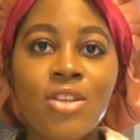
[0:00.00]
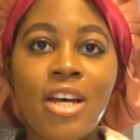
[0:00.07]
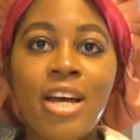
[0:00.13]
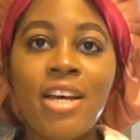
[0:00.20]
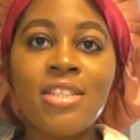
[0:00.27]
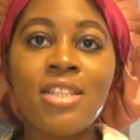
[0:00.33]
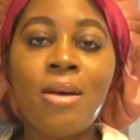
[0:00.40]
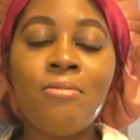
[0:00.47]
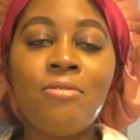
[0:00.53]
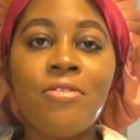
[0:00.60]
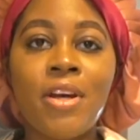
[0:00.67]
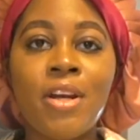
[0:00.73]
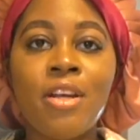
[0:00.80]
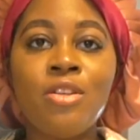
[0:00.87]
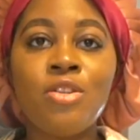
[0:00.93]
So guys, I'm
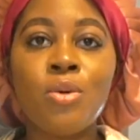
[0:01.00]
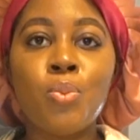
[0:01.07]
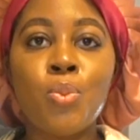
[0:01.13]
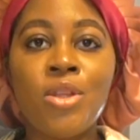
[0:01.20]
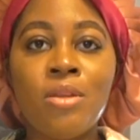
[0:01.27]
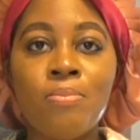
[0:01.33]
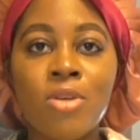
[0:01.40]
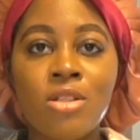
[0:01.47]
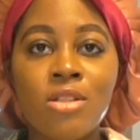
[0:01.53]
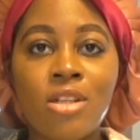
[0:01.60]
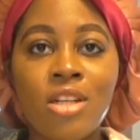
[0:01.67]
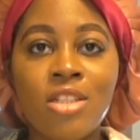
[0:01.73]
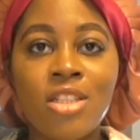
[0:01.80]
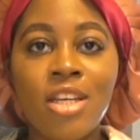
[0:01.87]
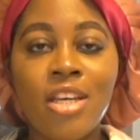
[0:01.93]
finally done with
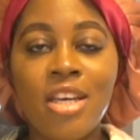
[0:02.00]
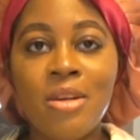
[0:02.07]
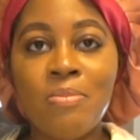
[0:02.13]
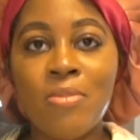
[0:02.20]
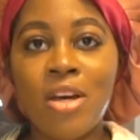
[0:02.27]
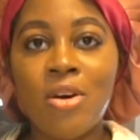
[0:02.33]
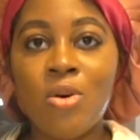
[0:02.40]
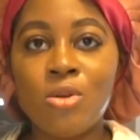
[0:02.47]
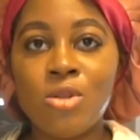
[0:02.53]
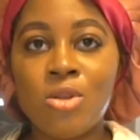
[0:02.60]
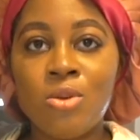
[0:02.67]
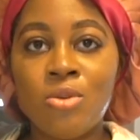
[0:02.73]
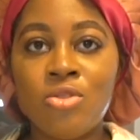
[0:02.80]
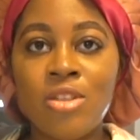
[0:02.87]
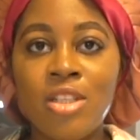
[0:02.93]
massaging in my hot
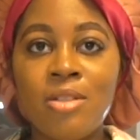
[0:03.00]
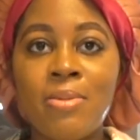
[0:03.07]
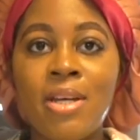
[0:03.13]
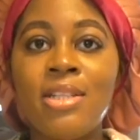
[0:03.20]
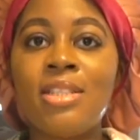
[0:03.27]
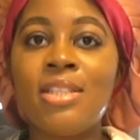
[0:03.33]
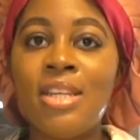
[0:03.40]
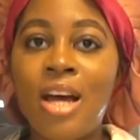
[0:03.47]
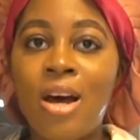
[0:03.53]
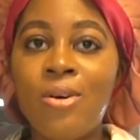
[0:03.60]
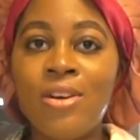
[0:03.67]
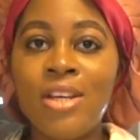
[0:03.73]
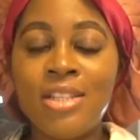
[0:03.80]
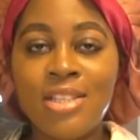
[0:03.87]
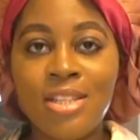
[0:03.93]
oil treatment.
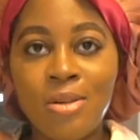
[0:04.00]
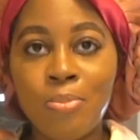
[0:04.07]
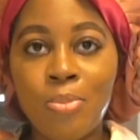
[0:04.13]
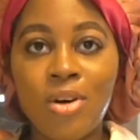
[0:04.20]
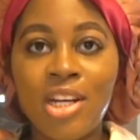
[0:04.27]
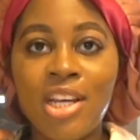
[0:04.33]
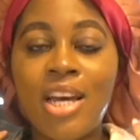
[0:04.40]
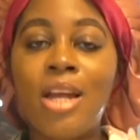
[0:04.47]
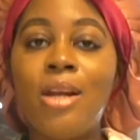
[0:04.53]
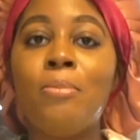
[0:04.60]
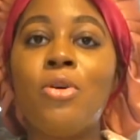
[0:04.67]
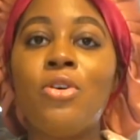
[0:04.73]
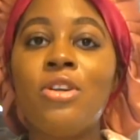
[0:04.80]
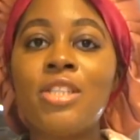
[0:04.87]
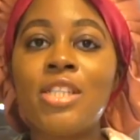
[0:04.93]
Now it's in the bonnet, and
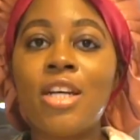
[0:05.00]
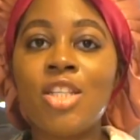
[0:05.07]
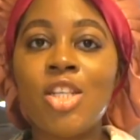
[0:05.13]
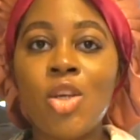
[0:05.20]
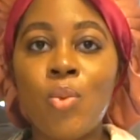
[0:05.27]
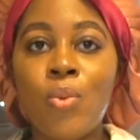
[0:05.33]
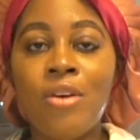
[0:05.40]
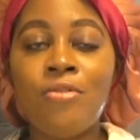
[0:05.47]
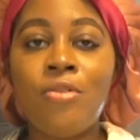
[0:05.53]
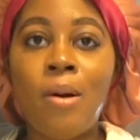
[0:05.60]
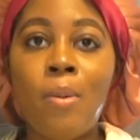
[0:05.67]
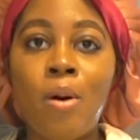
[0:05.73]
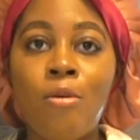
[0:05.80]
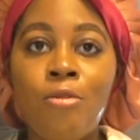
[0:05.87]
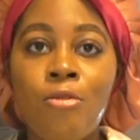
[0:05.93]
I'm going to actually wait for
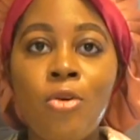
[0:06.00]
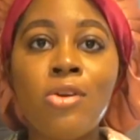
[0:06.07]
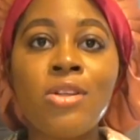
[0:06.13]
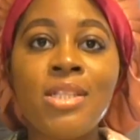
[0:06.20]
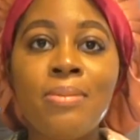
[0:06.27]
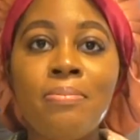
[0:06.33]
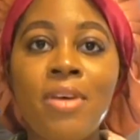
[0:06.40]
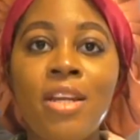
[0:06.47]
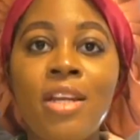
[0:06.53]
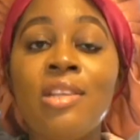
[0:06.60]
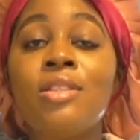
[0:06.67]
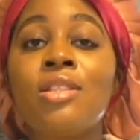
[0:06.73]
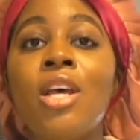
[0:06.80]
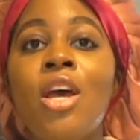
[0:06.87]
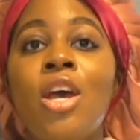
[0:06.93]
about 40
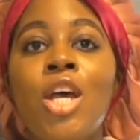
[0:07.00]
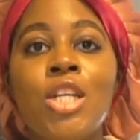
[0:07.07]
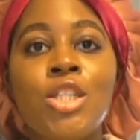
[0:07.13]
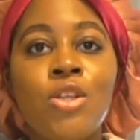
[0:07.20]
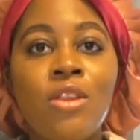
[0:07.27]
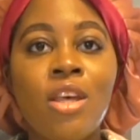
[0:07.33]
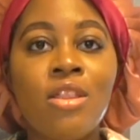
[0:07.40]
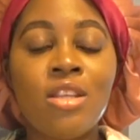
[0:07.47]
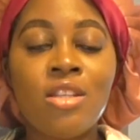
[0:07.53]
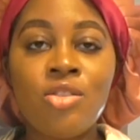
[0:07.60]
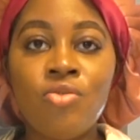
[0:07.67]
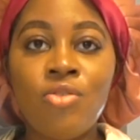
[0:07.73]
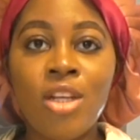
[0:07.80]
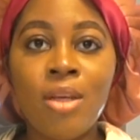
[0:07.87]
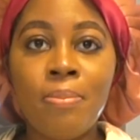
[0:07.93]
minutes so that
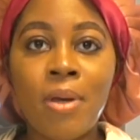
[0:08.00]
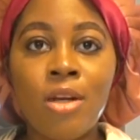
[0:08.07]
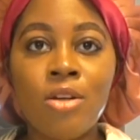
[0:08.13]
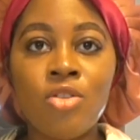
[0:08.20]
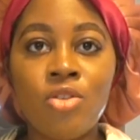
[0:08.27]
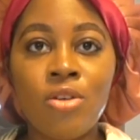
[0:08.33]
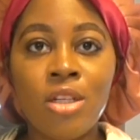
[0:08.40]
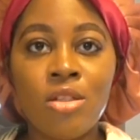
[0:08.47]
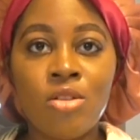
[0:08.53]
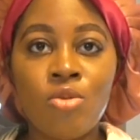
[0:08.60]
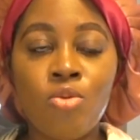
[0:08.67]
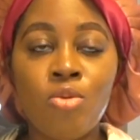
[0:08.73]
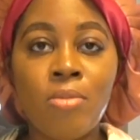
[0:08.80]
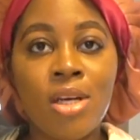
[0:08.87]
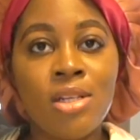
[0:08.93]
this really penetrates
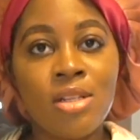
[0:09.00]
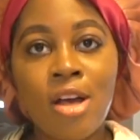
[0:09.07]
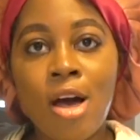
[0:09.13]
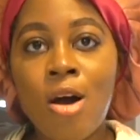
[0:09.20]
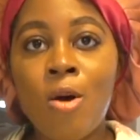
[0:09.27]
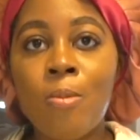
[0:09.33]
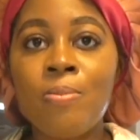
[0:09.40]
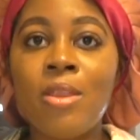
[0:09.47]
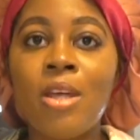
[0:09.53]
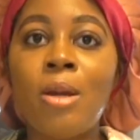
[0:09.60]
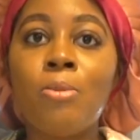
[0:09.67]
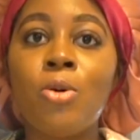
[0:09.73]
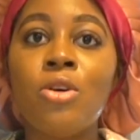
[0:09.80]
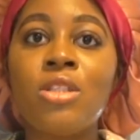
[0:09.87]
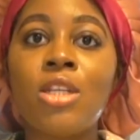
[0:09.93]
through my scalp. Then
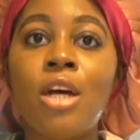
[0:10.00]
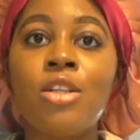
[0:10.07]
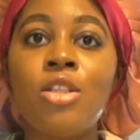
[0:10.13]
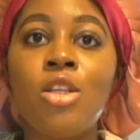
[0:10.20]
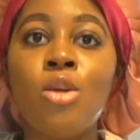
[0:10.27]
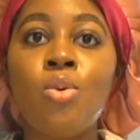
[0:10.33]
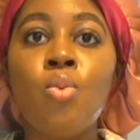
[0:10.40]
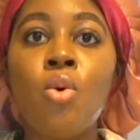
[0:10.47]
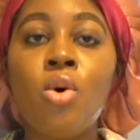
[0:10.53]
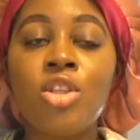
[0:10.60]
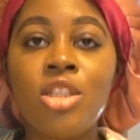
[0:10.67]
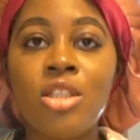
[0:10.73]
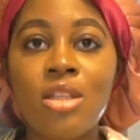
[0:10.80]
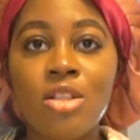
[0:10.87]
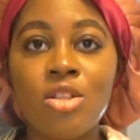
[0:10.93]
I'm going to actually
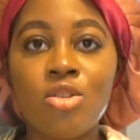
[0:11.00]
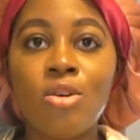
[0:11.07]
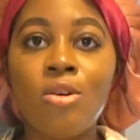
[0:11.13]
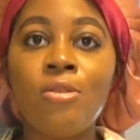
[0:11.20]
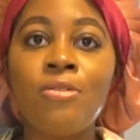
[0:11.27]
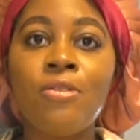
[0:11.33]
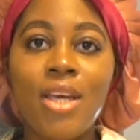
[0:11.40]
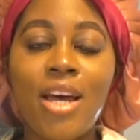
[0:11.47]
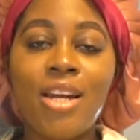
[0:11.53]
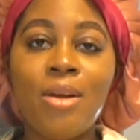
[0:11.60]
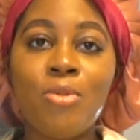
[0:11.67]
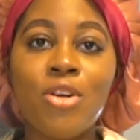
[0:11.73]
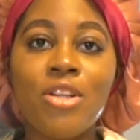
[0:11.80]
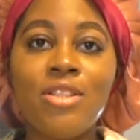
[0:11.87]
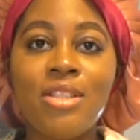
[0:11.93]
wash this off, and
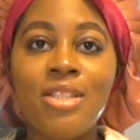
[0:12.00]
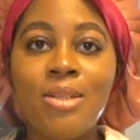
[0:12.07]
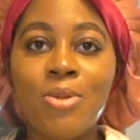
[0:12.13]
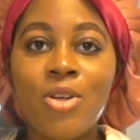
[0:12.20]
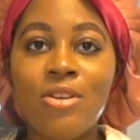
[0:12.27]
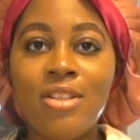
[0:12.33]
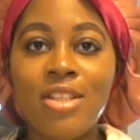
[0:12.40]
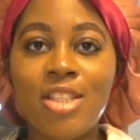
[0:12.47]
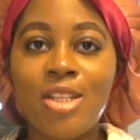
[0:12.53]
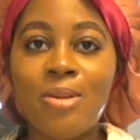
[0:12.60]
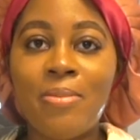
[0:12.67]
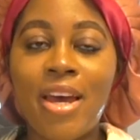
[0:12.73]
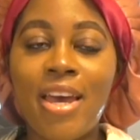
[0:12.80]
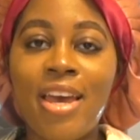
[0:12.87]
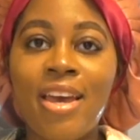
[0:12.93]
I'm going to deep condition
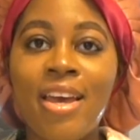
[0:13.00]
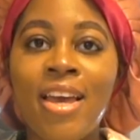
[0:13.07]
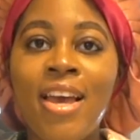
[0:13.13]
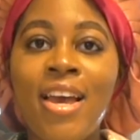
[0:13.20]
my hair.